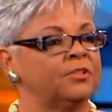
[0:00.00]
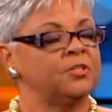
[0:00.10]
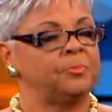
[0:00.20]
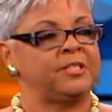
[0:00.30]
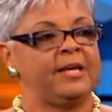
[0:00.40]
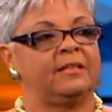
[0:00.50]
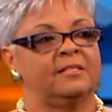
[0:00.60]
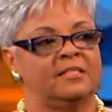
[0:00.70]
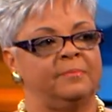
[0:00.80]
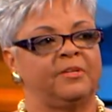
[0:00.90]
to protect the
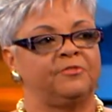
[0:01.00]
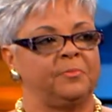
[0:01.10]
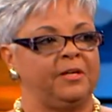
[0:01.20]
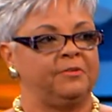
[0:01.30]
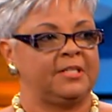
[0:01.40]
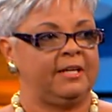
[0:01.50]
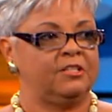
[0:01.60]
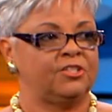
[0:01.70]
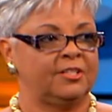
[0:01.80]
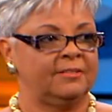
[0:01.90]
stomach from
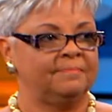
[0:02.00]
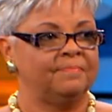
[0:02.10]
irritation.